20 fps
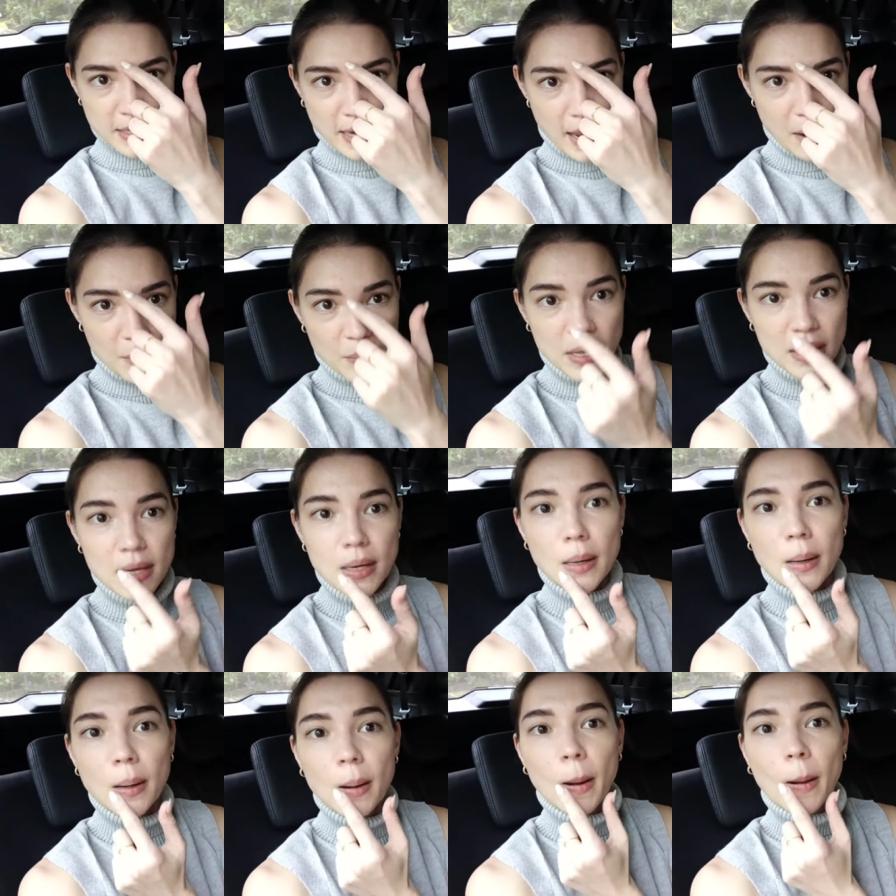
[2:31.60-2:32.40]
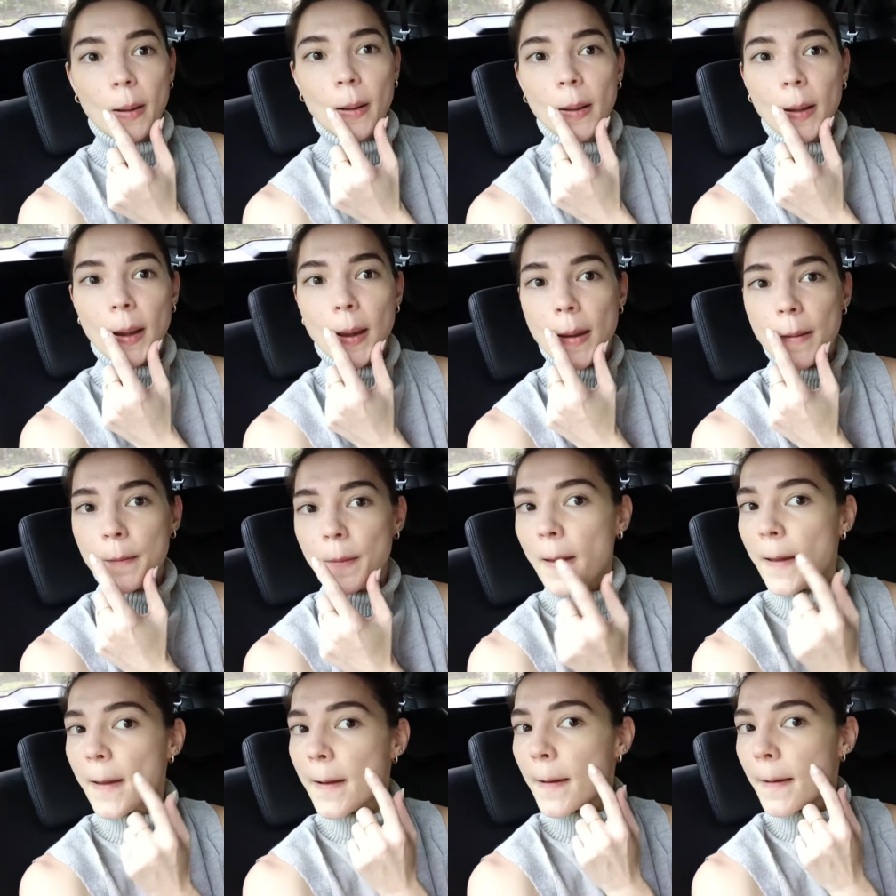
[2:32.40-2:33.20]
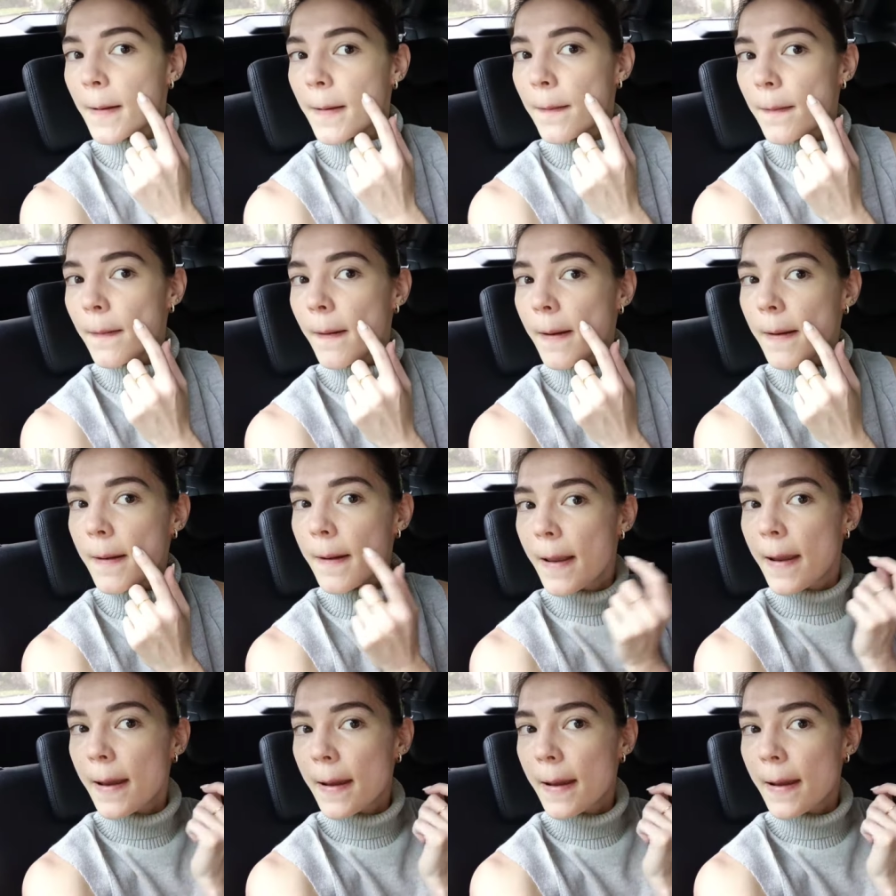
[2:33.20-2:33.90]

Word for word: scab here, a scab here, and one